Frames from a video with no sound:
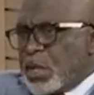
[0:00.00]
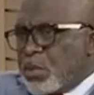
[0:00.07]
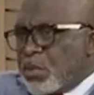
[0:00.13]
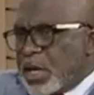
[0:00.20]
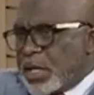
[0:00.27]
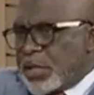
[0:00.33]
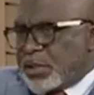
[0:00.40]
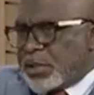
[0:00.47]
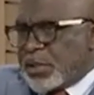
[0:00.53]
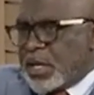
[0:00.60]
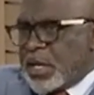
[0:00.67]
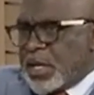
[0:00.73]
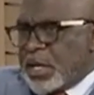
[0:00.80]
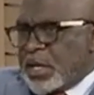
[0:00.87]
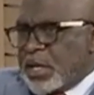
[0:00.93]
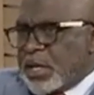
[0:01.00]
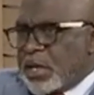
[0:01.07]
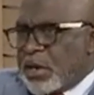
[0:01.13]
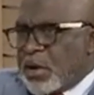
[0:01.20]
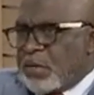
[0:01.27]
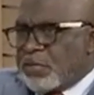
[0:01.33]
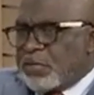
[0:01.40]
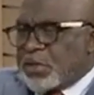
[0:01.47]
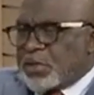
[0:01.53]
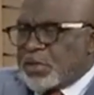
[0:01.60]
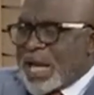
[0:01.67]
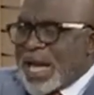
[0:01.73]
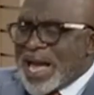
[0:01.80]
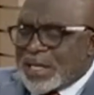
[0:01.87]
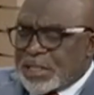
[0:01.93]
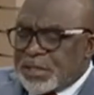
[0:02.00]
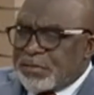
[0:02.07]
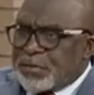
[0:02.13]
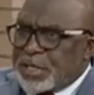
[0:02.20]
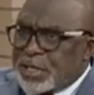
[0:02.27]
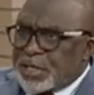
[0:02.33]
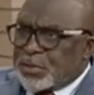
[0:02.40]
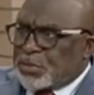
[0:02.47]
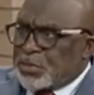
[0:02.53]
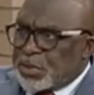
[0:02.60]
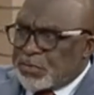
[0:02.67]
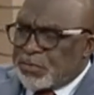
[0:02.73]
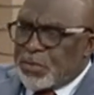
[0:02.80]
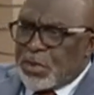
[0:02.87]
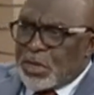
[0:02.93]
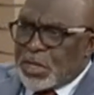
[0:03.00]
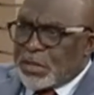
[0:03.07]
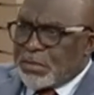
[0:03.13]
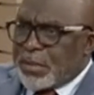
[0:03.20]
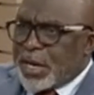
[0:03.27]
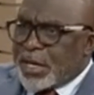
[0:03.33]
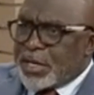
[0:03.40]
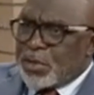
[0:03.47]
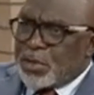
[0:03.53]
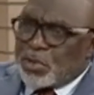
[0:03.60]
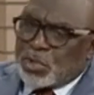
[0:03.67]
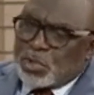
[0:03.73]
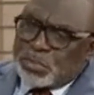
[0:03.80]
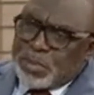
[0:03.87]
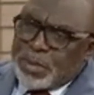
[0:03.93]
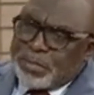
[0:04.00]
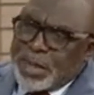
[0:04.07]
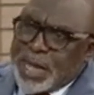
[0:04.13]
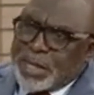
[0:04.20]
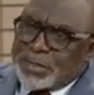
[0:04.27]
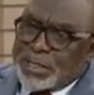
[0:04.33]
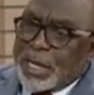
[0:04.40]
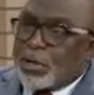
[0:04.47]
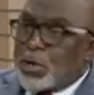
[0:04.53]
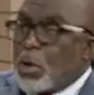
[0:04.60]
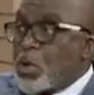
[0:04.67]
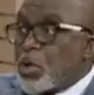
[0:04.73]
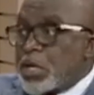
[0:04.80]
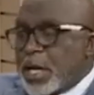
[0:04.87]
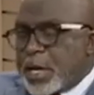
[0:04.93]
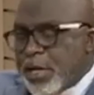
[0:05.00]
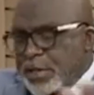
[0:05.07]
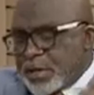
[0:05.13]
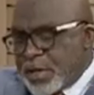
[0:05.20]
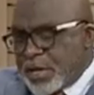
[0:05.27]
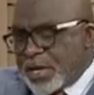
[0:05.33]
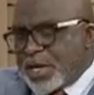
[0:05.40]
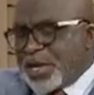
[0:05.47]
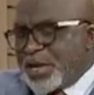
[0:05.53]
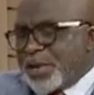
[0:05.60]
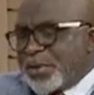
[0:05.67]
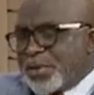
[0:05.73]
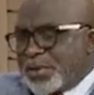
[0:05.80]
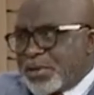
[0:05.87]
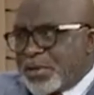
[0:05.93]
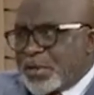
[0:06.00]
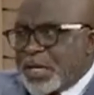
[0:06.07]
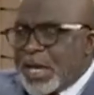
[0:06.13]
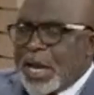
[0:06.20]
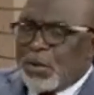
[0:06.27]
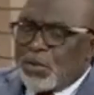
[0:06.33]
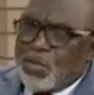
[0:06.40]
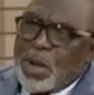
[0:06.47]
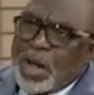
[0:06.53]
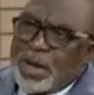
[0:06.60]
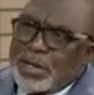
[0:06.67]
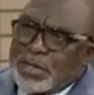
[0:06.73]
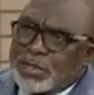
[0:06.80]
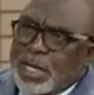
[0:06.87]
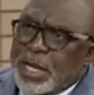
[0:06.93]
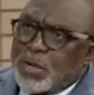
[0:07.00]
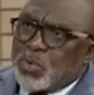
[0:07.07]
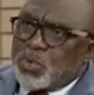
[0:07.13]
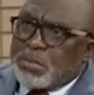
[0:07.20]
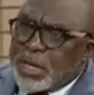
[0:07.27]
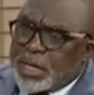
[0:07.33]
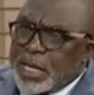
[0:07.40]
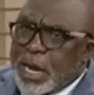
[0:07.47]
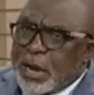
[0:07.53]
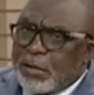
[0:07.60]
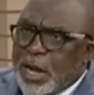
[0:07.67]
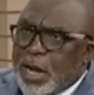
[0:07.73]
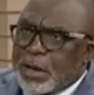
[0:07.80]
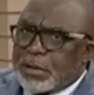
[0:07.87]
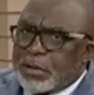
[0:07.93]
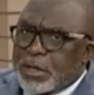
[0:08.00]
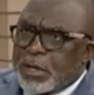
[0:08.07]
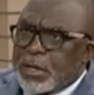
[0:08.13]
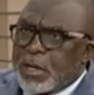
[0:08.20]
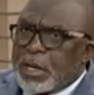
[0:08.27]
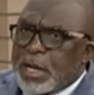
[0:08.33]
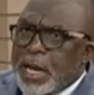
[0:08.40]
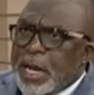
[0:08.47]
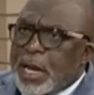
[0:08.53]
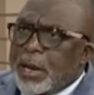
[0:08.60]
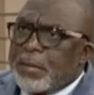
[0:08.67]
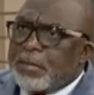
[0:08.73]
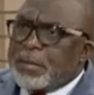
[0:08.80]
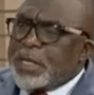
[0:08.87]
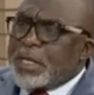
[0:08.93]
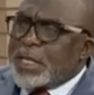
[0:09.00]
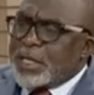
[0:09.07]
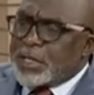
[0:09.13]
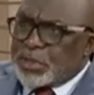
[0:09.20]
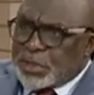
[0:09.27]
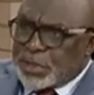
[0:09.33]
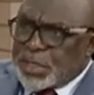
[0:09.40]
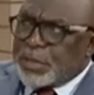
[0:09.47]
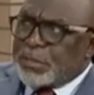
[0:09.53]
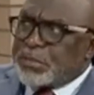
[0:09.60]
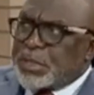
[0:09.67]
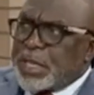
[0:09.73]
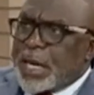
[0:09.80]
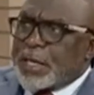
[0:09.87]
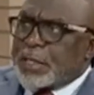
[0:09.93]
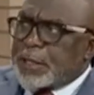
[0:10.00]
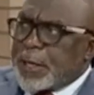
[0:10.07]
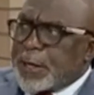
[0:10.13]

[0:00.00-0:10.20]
weeks of his activities, which followed by the newspapers and other, you know, other inquiries I do make around, it seems that